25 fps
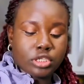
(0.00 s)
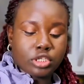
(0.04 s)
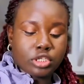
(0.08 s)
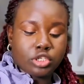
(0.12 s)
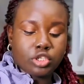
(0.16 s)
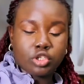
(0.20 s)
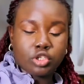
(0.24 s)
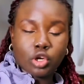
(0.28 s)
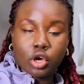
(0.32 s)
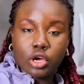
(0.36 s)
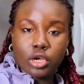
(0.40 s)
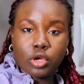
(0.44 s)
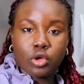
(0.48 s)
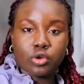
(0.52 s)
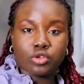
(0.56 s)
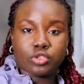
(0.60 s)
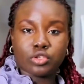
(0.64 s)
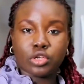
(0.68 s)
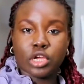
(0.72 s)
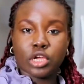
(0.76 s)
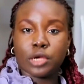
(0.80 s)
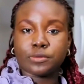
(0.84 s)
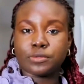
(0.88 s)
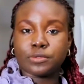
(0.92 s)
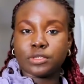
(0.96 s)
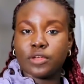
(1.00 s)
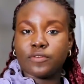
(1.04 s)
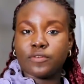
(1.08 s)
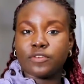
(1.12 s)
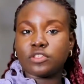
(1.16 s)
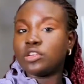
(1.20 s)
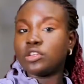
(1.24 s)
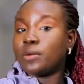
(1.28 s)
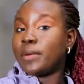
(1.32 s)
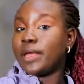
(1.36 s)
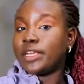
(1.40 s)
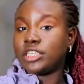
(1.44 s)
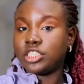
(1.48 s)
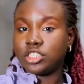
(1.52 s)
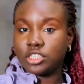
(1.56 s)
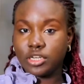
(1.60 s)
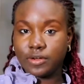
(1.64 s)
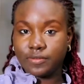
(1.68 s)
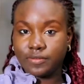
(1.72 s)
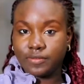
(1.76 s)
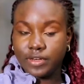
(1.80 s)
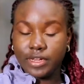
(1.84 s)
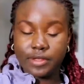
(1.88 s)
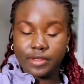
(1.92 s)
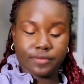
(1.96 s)
the stock also helps give it some extra
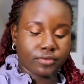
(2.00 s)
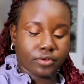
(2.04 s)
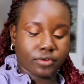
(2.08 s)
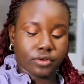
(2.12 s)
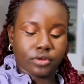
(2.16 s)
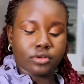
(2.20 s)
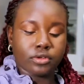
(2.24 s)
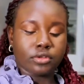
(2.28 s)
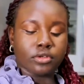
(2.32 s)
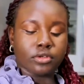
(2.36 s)
flavor.